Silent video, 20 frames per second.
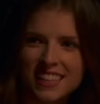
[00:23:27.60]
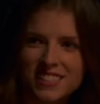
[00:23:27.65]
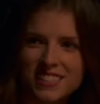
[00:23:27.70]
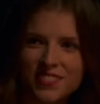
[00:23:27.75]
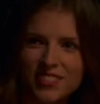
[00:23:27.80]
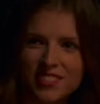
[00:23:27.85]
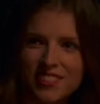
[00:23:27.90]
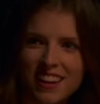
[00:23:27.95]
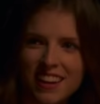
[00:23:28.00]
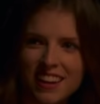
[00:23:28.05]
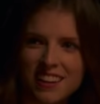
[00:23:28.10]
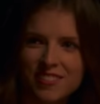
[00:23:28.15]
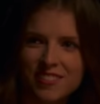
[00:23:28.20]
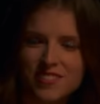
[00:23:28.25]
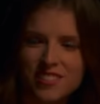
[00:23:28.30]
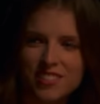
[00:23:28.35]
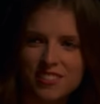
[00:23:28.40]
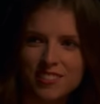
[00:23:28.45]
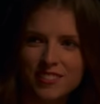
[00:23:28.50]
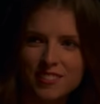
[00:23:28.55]
That's for
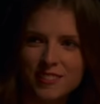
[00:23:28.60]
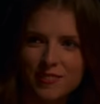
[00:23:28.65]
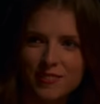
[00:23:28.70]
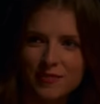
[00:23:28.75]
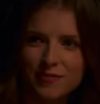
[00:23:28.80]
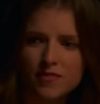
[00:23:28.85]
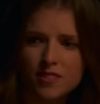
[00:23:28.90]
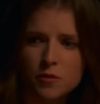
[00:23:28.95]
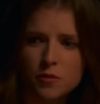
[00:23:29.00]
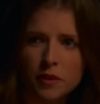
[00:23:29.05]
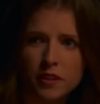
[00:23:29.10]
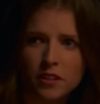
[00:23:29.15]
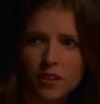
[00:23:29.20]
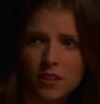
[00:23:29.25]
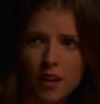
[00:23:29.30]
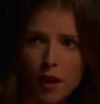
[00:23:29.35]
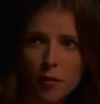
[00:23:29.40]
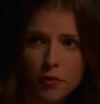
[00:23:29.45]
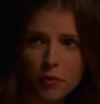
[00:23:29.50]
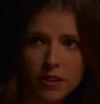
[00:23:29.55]
life, dude. Do you want
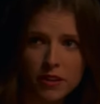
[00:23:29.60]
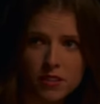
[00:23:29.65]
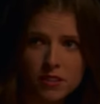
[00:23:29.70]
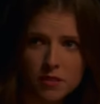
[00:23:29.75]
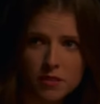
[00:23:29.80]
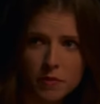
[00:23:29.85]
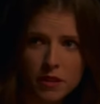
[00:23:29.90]
to collaborate on